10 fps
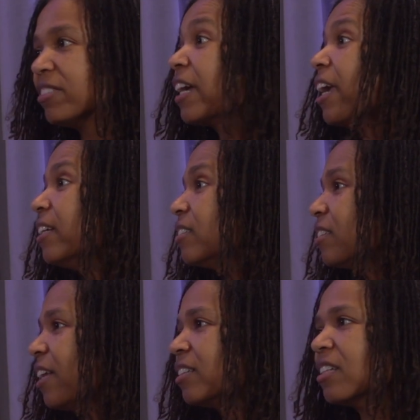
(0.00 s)

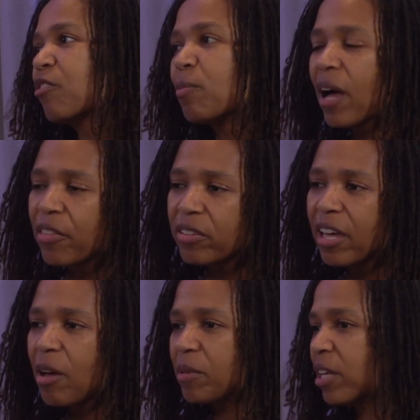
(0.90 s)
decades and it's never bothered
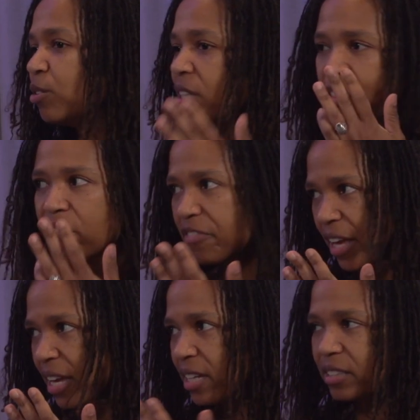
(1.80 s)
them and they use it on their
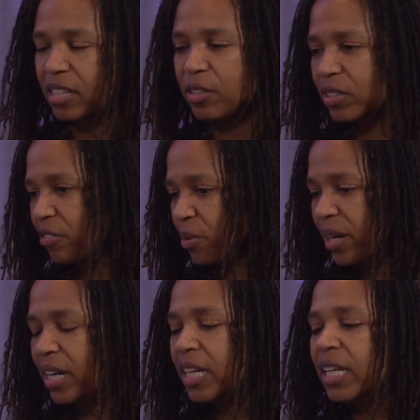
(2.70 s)
face and they use it
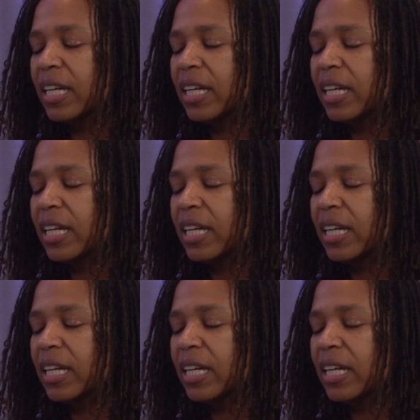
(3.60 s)
everywhere.